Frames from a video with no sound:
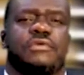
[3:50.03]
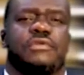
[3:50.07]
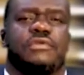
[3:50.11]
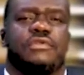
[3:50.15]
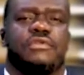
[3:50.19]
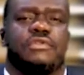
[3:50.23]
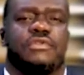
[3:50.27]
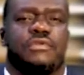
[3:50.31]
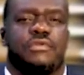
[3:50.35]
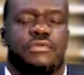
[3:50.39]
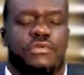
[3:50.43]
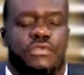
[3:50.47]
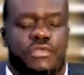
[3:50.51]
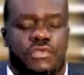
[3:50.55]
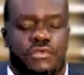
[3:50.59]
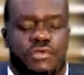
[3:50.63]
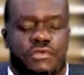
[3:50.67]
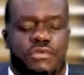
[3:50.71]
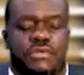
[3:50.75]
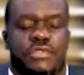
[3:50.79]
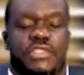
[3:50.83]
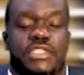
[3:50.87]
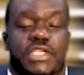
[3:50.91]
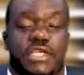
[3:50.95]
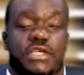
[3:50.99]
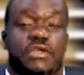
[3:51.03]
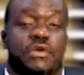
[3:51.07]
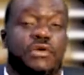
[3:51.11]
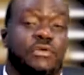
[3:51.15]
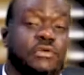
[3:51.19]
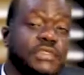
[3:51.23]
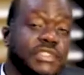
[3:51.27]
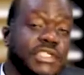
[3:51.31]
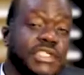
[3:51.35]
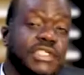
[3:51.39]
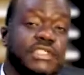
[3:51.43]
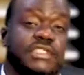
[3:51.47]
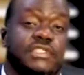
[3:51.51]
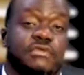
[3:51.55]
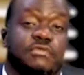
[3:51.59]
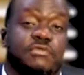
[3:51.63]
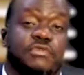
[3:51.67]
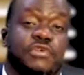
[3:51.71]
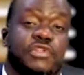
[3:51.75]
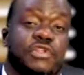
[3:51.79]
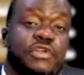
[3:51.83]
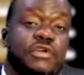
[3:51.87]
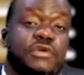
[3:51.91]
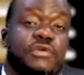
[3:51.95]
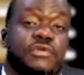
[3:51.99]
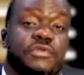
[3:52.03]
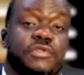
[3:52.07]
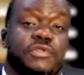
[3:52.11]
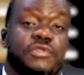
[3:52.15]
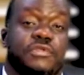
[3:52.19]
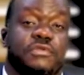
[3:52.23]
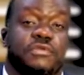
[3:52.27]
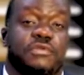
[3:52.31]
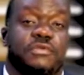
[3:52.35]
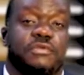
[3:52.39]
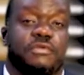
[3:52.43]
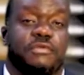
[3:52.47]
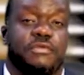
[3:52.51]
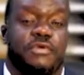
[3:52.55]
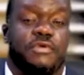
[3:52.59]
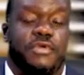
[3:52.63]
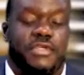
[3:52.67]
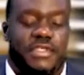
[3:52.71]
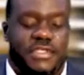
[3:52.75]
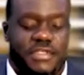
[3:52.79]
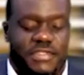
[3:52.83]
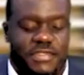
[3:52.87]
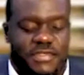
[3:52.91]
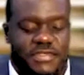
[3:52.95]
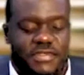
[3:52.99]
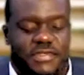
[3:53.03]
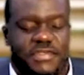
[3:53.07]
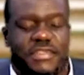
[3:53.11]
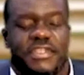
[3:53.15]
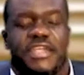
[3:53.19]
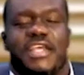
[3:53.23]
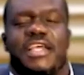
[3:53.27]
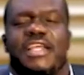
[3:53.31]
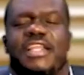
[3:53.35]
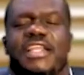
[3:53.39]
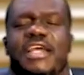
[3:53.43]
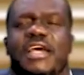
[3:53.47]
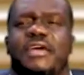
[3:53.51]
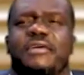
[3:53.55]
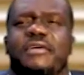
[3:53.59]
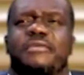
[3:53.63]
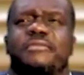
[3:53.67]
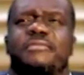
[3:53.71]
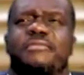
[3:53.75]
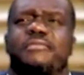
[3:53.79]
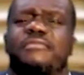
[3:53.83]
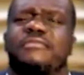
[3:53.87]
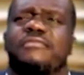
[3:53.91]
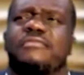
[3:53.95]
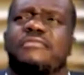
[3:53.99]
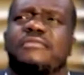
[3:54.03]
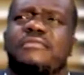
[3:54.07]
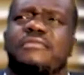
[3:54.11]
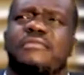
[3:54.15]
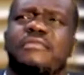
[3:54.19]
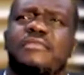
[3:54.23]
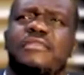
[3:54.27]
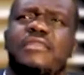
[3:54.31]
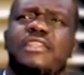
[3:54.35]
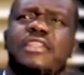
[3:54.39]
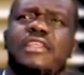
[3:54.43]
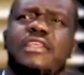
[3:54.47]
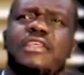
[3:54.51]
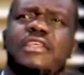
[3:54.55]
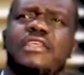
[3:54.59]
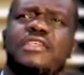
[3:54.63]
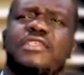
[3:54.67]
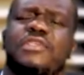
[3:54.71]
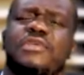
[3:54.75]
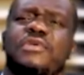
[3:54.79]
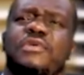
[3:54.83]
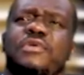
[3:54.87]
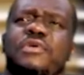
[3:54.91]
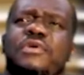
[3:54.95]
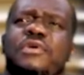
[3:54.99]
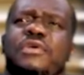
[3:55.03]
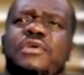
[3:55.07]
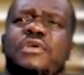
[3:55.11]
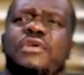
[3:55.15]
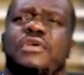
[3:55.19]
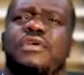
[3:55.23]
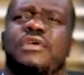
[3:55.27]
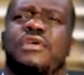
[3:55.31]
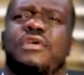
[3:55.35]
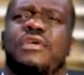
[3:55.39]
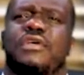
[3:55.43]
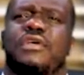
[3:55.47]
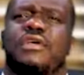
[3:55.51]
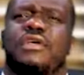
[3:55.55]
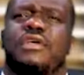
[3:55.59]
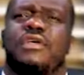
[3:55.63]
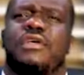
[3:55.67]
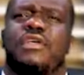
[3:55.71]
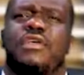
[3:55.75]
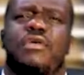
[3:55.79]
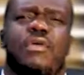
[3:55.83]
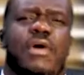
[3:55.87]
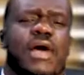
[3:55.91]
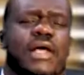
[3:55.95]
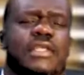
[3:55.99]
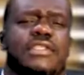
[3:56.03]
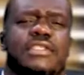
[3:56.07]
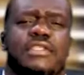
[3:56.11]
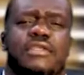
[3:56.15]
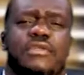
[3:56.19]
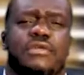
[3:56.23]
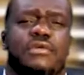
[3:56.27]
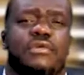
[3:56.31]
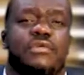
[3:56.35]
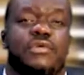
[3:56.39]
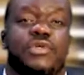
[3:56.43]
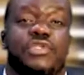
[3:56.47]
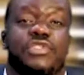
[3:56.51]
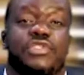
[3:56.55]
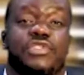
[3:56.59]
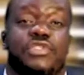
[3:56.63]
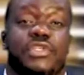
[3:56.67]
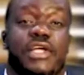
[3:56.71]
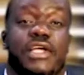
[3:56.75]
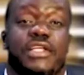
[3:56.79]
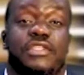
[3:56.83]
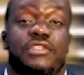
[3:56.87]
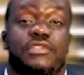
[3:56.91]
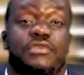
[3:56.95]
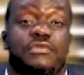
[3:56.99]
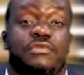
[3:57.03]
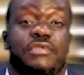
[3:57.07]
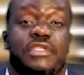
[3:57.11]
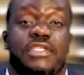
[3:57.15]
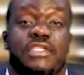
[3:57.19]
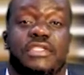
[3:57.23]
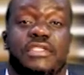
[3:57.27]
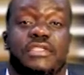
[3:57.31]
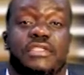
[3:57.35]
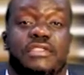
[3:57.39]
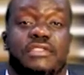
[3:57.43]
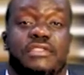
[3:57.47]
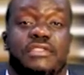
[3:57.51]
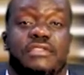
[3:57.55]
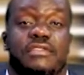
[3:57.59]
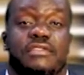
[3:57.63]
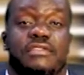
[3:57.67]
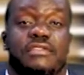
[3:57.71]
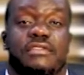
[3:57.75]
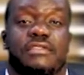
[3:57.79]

So, so we'll take your own testimony also. Praise God. Now, so you ask the Lord, what should I do with this?